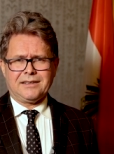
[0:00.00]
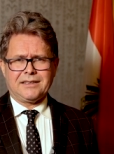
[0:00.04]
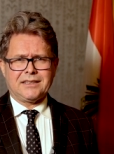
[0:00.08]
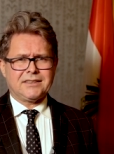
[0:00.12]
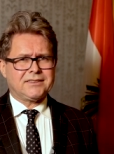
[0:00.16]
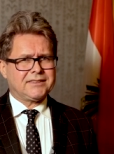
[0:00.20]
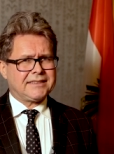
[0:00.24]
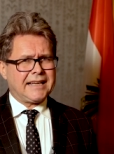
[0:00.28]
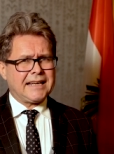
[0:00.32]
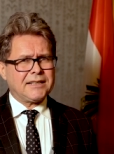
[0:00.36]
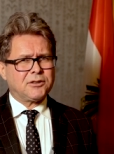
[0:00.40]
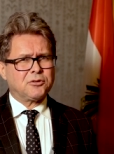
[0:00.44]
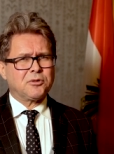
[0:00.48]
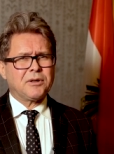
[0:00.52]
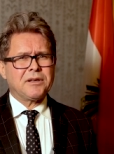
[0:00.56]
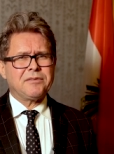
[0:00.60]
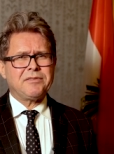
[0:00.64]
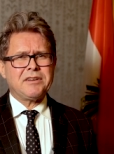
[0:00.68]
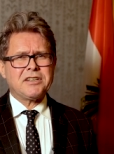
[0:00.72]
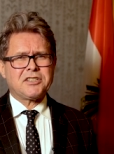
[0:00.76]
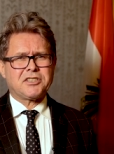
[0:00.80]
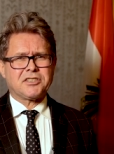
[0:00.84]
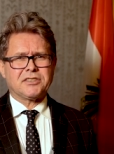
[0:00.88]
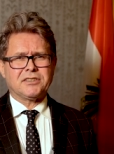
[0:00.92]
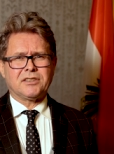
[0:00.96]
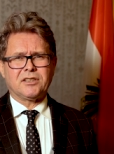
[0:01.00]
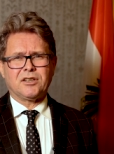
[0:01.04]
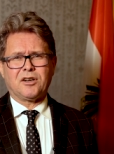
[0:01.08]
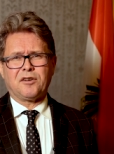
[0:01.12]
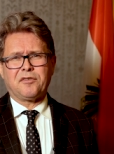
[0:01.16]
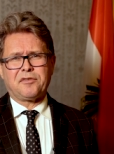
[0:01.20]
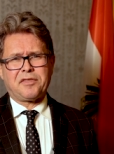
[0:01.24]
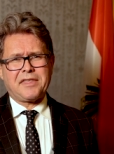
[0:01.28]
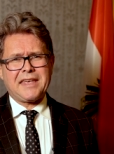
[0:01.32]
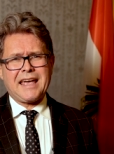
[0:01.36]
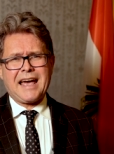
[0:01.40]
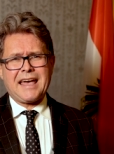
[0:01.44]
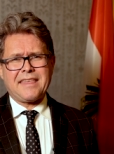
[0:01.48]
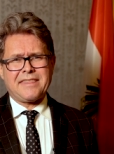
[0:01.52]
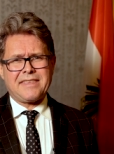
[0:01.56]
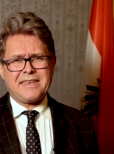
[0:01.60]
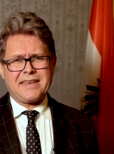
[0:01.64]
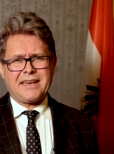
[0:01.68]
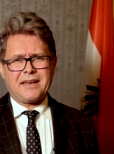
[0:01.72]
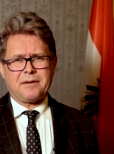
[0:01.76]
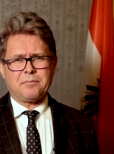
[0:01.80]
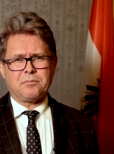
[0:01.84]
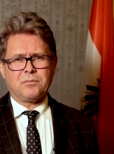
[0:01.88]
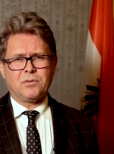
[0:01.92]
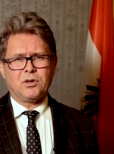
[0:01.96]
The central vision of the
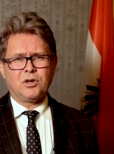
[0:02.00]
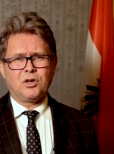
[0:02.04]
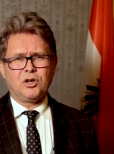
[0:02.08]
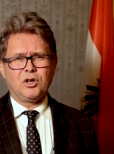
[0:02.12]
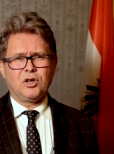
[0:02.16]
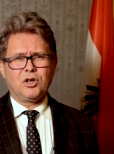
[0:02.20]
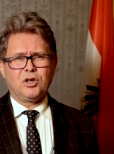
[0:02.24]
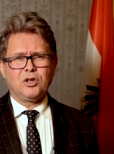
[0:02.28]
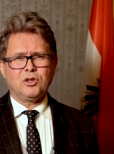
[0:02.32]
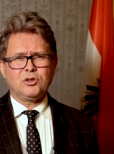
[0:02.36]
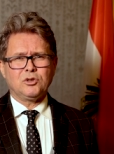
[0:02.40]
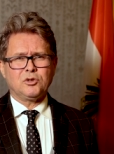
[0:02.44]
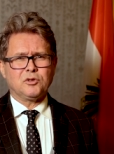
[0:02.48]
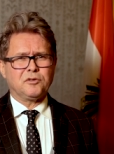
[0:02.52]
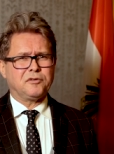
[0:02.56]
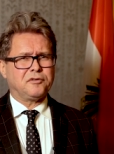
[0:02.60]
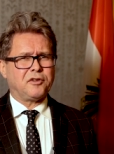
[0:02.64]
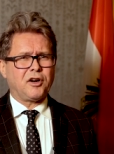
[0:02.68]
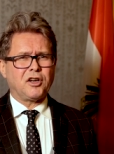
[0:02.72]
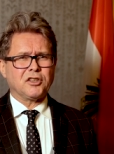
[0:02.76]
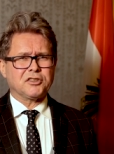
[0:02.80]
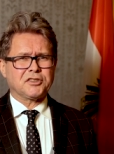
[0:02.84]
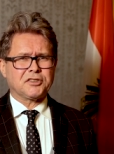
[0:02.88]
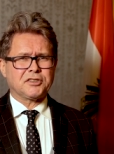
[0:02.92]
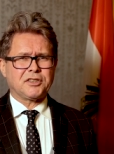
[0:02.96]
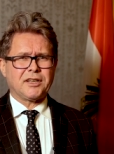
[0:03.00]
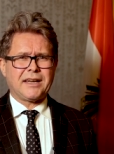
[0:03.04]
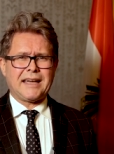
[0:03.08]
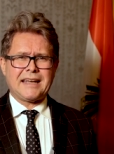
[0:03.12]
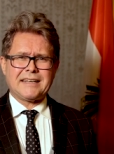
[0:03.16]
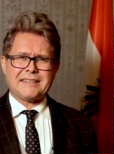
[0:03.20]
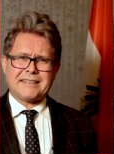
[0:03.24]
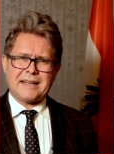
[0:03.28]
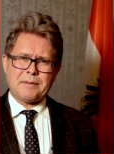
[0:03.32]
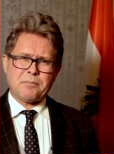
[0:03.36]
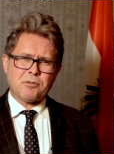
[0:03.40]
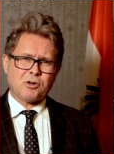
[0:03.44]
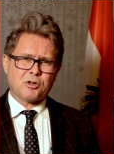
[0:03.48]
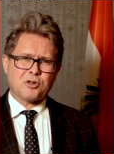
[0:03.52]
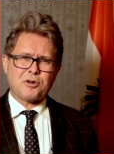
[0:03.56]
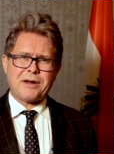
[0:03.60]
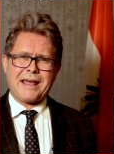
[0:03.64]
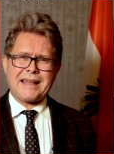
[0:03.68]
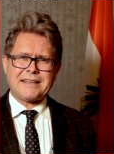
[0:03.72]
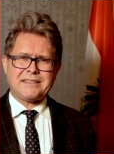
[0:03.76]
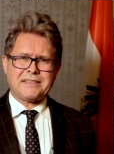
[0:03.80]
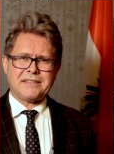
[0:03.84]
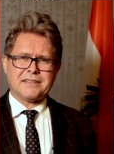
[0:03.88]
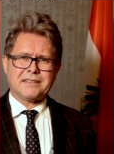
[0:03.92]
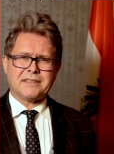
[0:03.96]
IDM to foster a
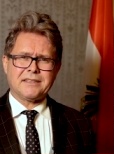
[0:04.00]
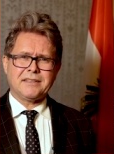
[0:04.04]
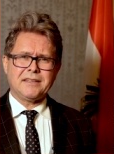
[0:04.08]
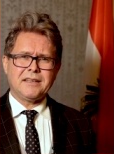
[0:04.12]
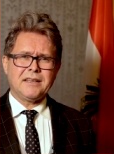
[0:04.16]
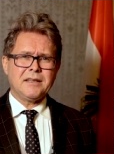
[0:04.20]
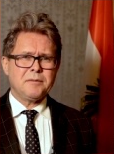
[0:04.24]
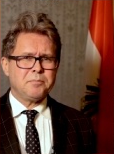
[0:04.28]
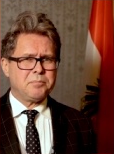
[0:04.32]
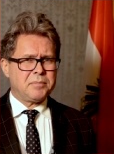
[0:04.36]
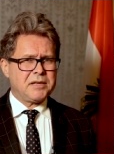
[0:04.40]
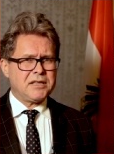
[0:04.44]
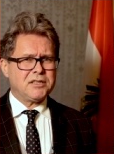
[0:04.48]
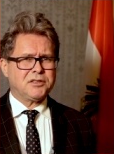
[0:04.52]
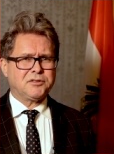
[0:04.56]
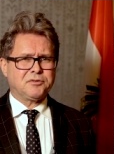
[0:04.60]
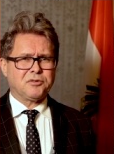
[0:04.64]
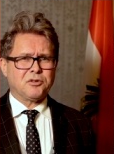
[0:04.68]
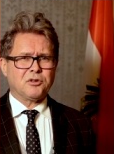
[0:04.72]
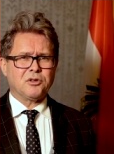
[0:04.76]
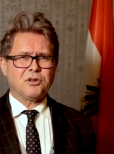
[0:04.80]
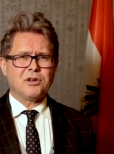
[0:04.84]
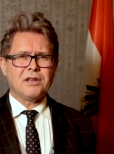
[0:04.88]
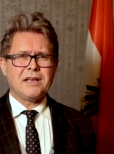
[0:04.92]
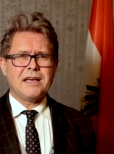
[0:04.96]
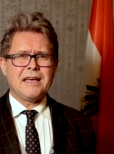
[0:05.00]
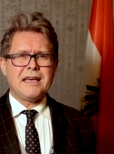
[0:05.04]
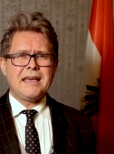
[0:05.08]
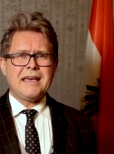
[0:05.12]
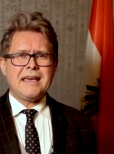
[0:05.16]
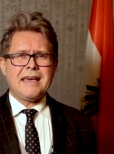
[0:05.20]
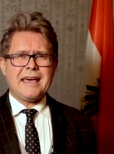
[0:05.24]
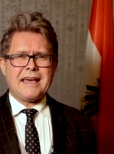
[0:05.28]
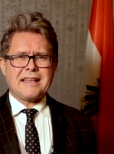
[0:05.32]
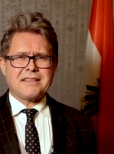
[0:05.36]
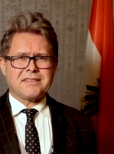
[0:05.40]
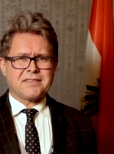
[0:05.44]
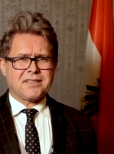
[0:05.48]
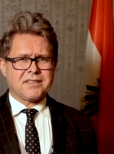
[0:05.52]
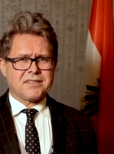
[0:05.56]
democratic, peaceful and